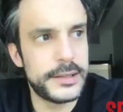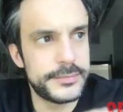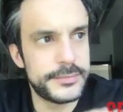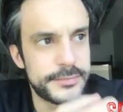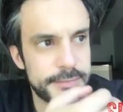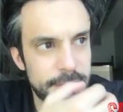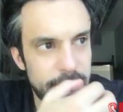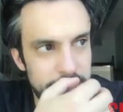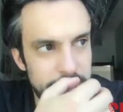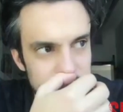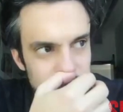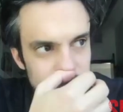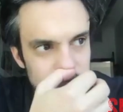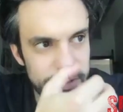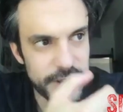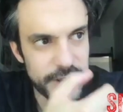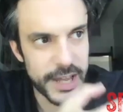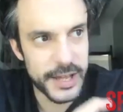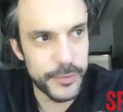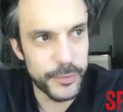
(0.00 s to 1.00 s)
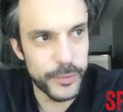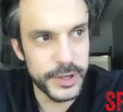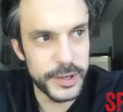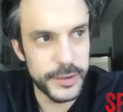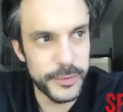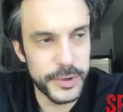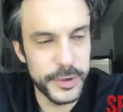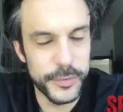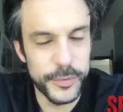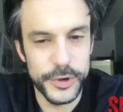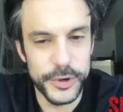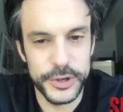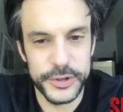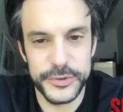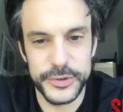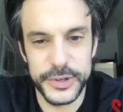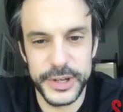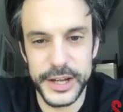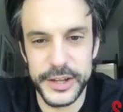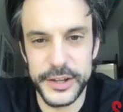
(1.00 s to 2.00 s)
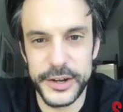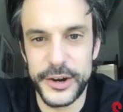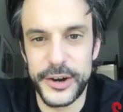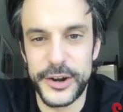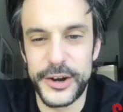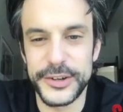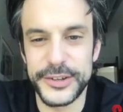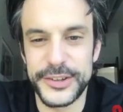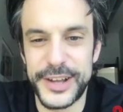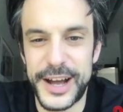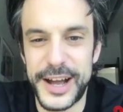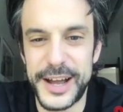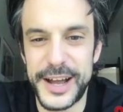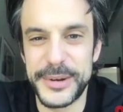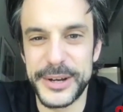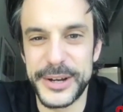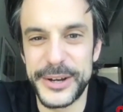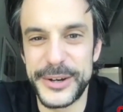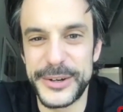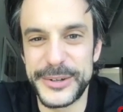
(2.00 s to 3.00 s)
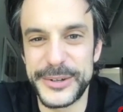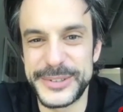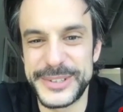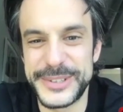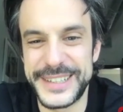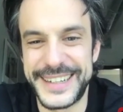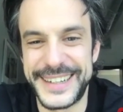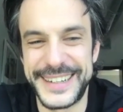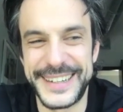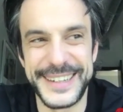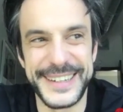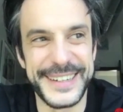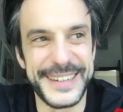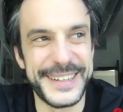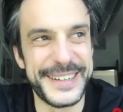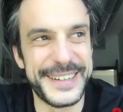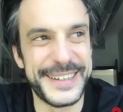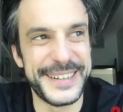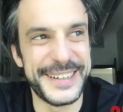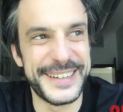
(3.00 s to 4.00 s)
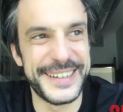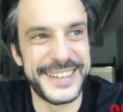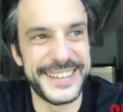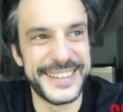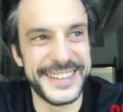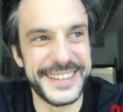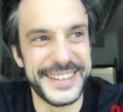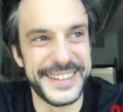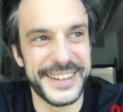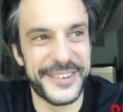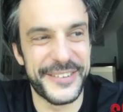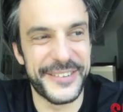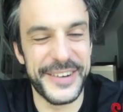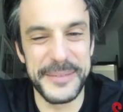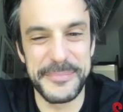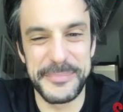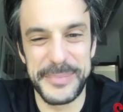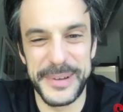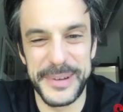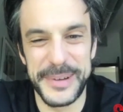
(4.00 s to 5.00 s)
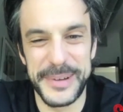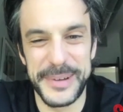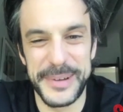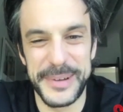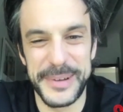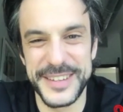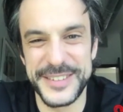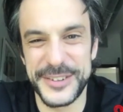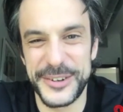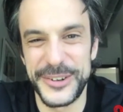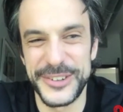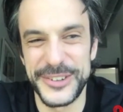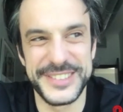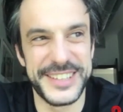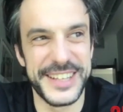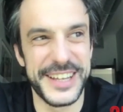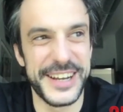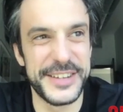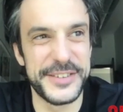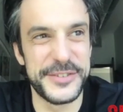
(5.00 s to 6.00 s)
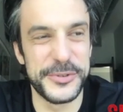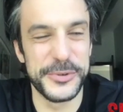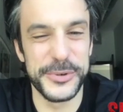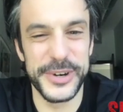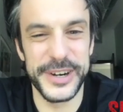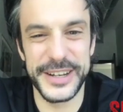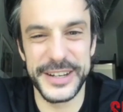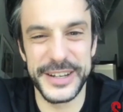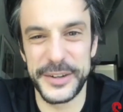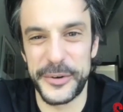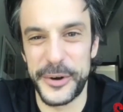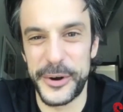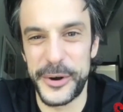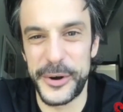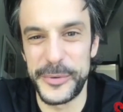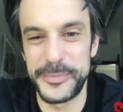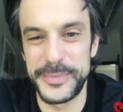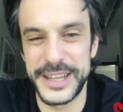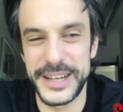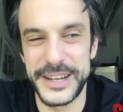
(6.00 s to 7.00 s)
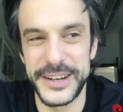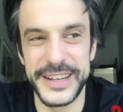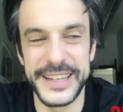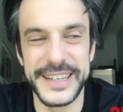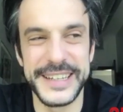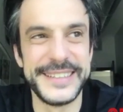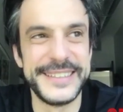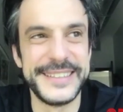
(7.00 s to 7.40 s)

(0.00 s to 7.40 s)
like you said, we we worked together a long time ago uh, in a great place called Stella Azzurra in Rome, Italy,